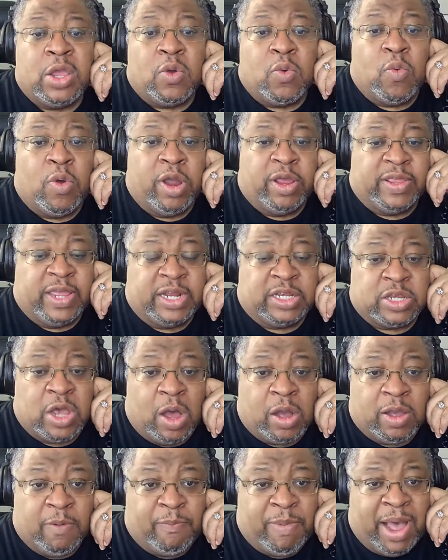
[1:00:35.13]
where they
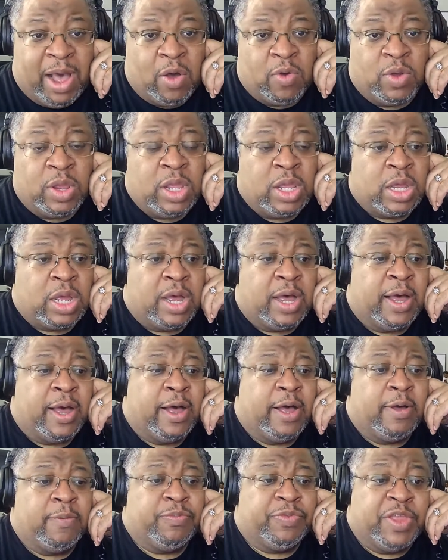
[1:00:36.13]
talk about
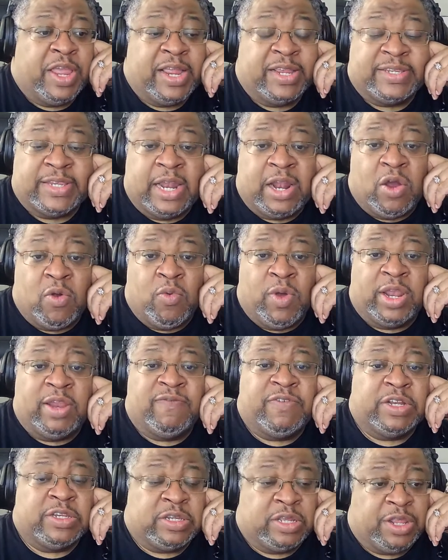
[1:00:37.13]
um, things that are
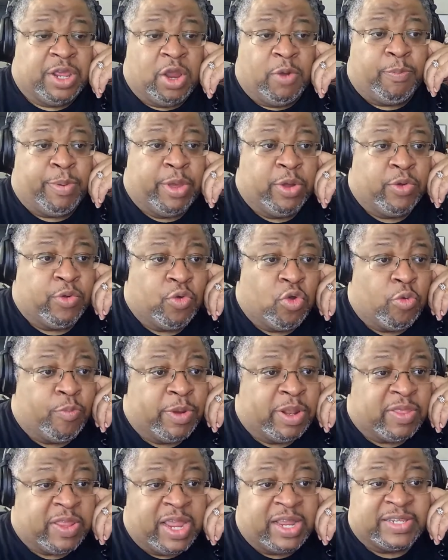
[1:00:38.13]
relevant to their peer group
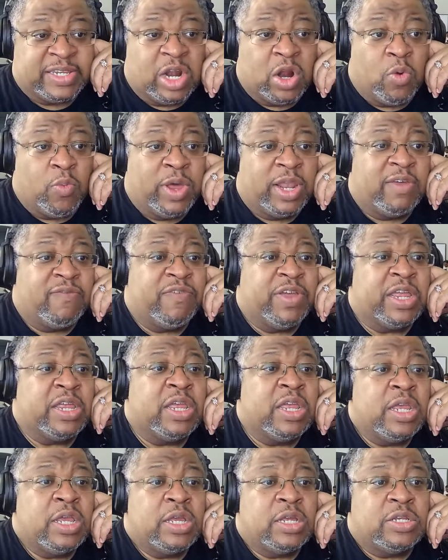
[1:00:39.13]
and things that are relevant
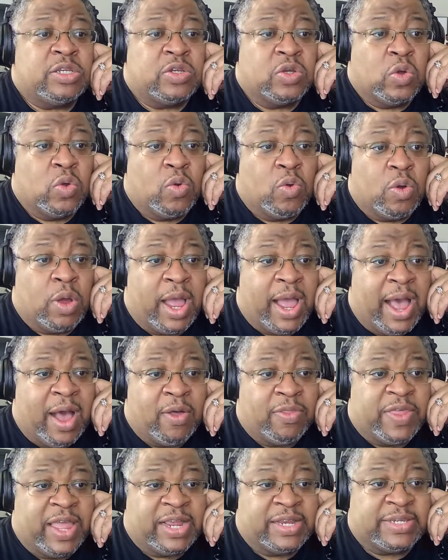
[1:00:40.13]
to
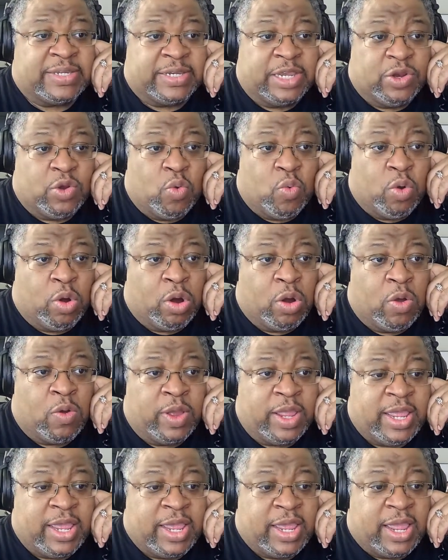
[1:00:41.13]
how they see the world
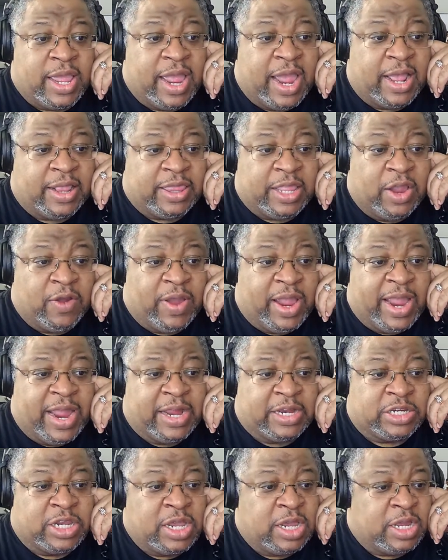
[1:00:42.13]
at their
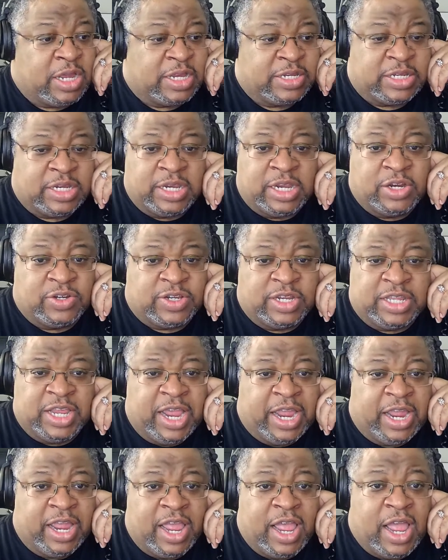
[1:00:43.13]
age. Because here's the
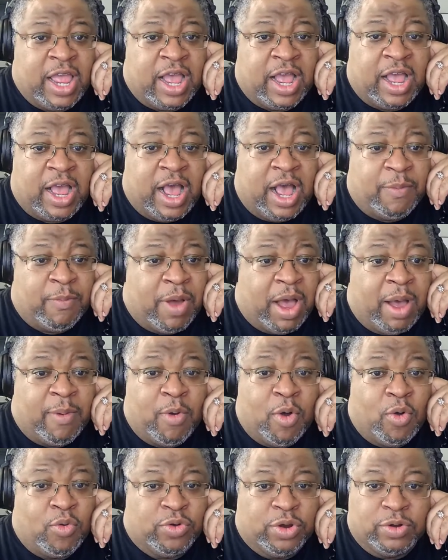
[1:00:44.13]
thing, I'm I'm
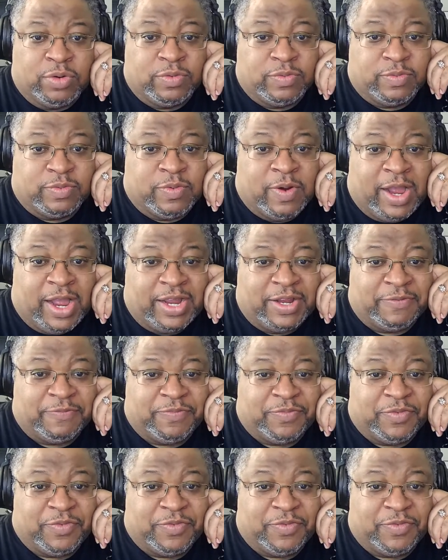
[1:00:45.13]
older, right?